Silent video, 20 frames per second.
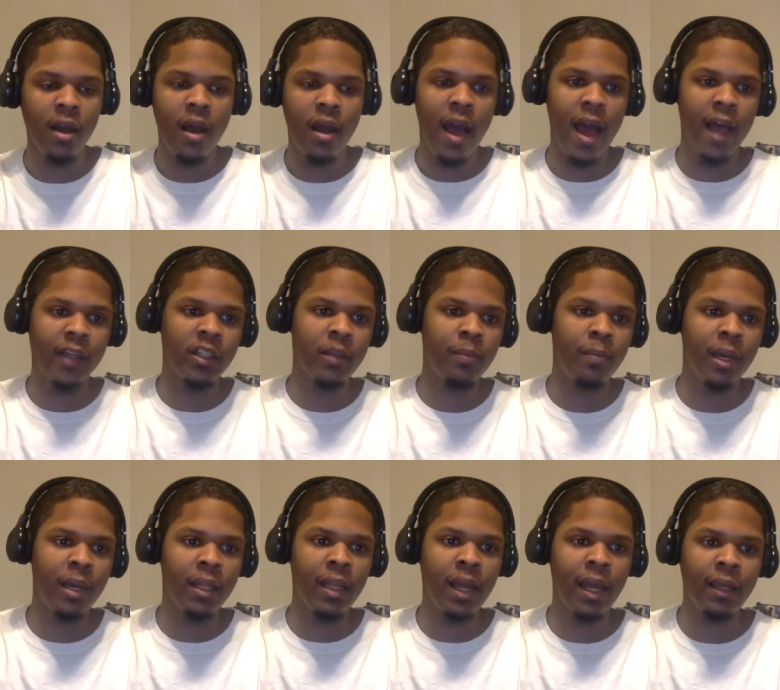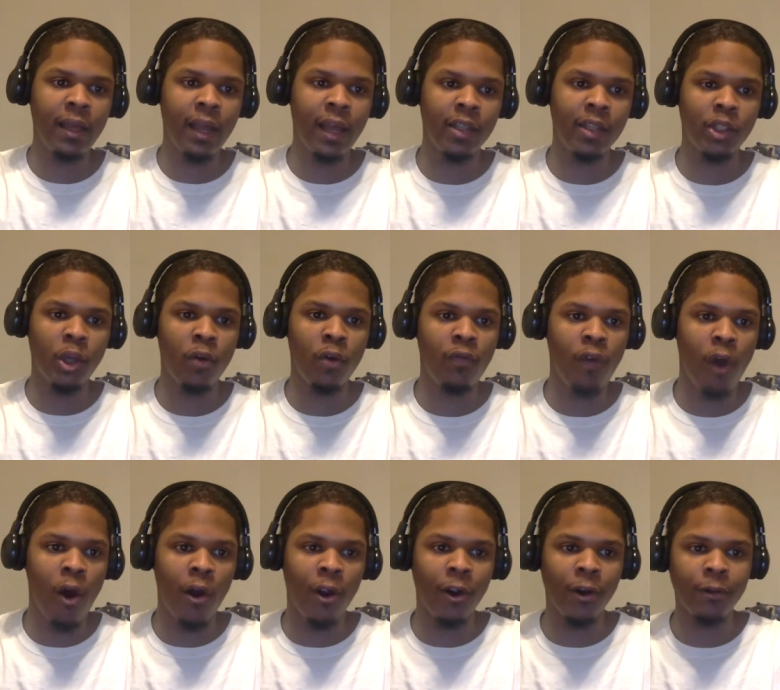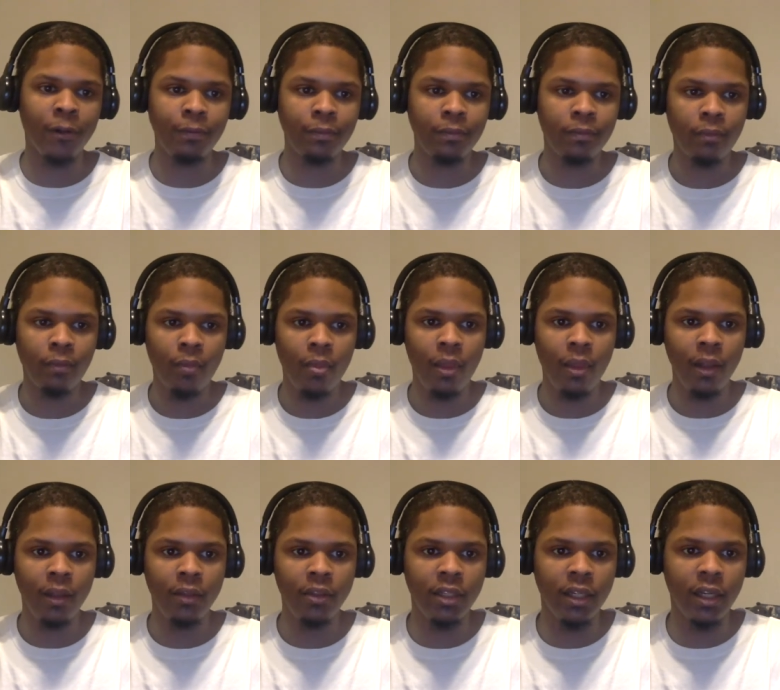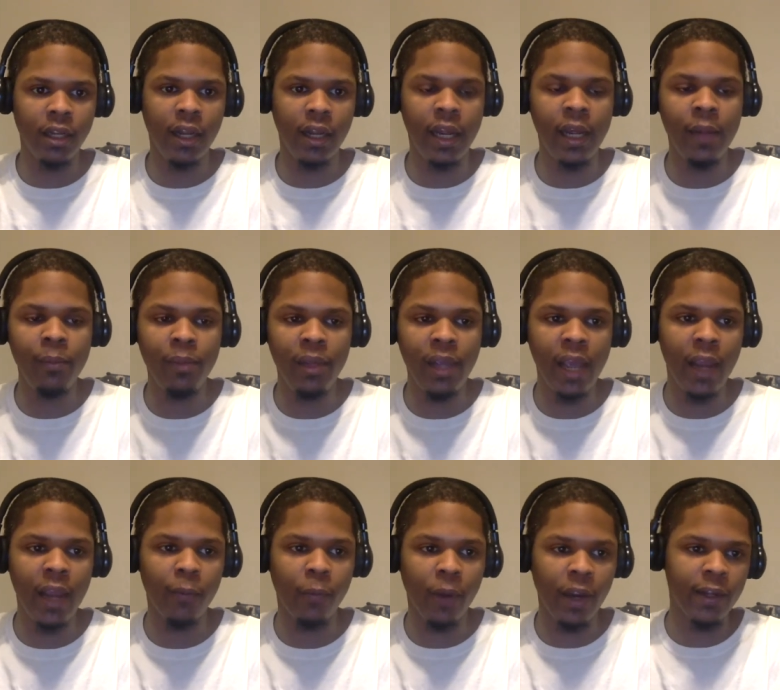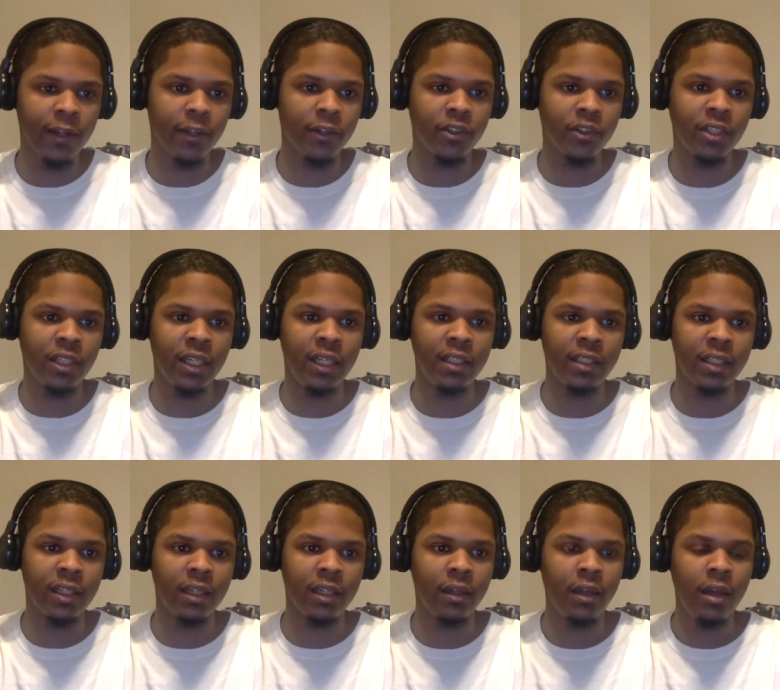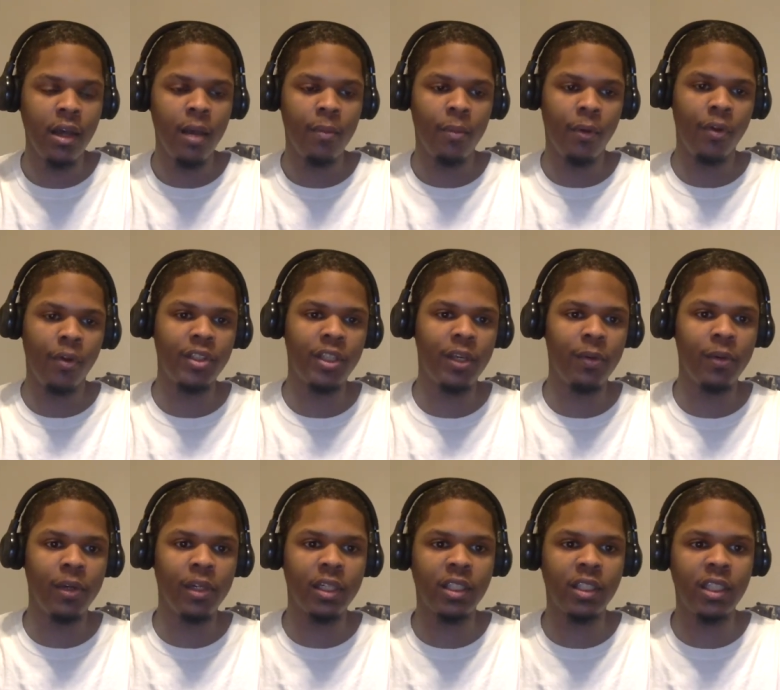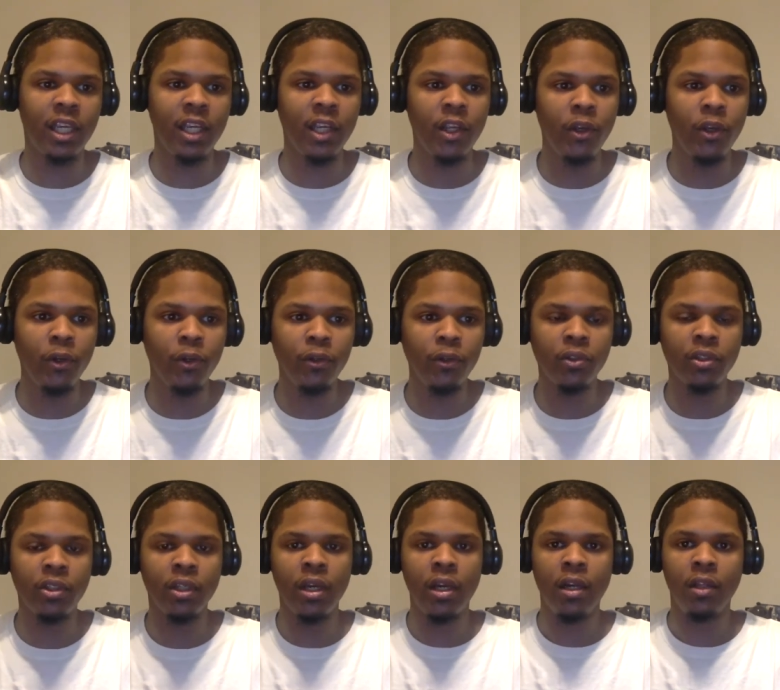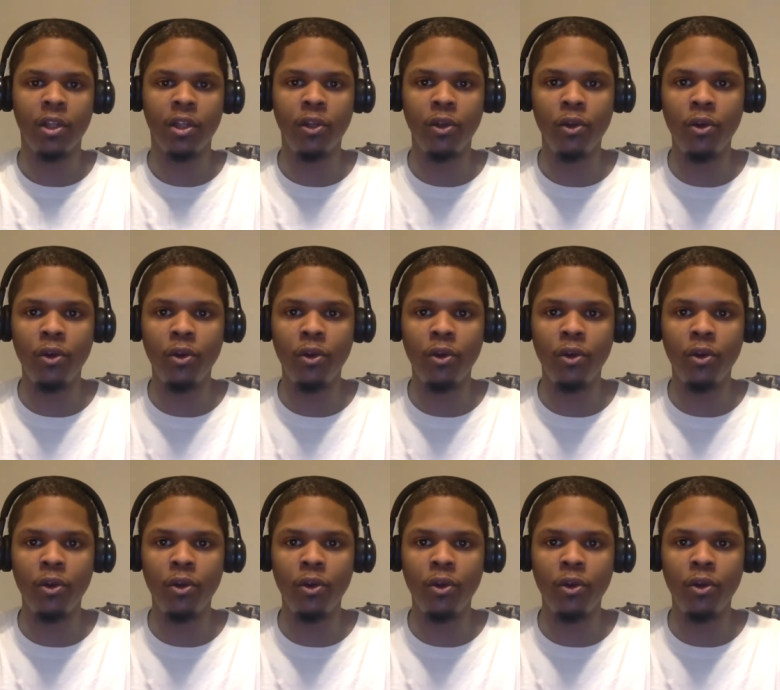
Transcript: hasn't been like that so far to the NBA regular season. But we see what continues. The New